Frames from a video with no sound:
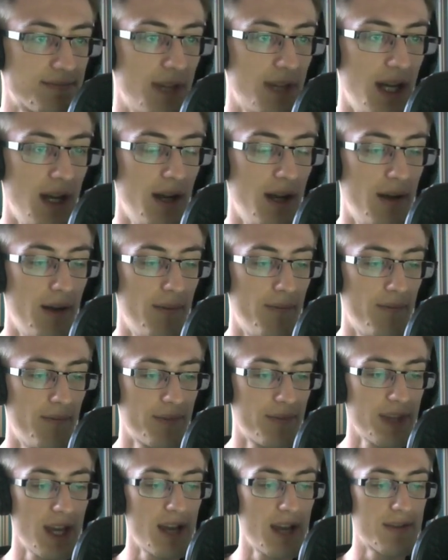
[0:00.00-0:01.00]

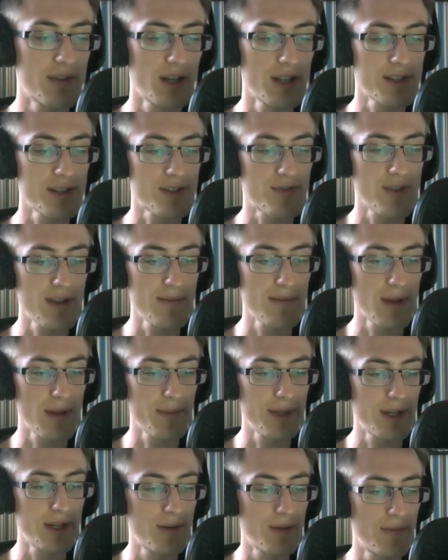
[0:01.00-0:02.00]
Yeah, if you like the stream, let
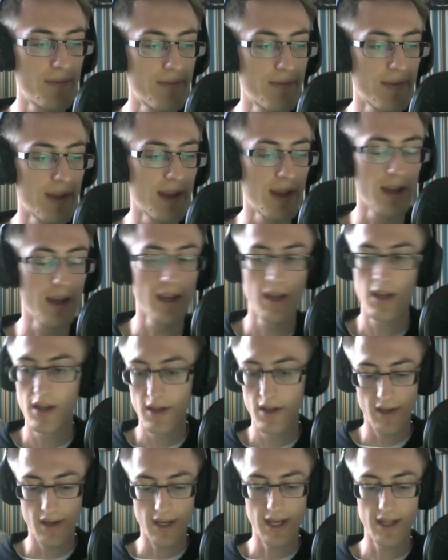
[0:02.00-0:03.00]
me know,
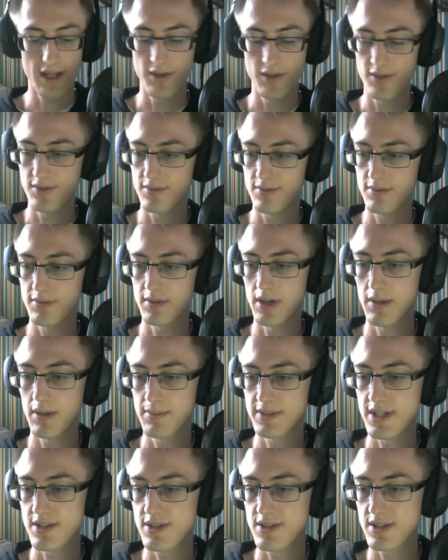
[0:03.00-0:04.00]
and I'll
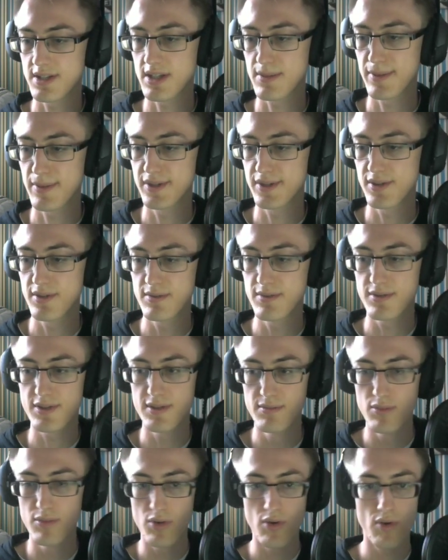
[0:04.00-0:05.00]
potentially think about doing
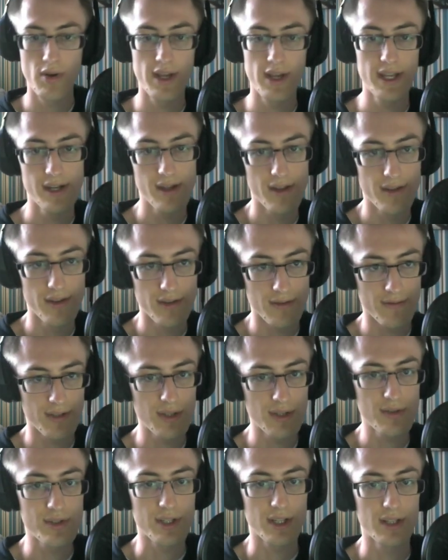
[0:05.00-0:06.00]
some more in the
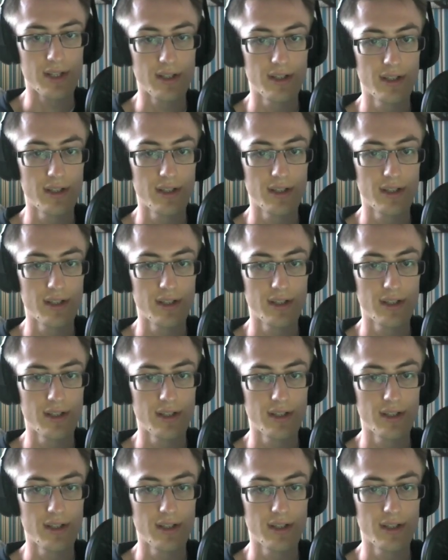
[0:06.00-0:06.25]
future.